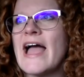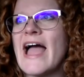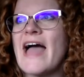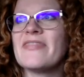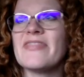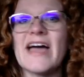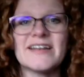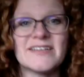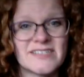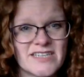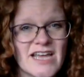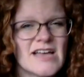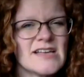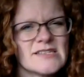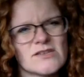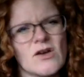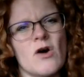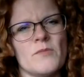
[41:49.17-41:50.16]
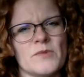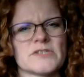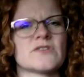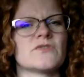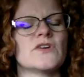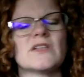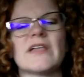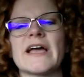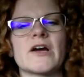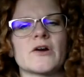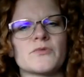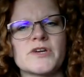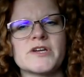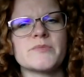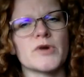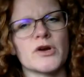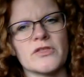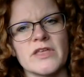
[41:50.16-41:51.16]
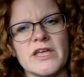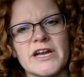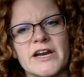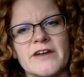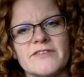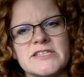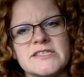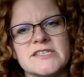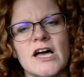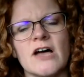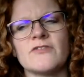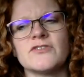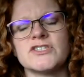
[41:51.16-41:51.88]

And that does almost feel like a rebirth in and of itself,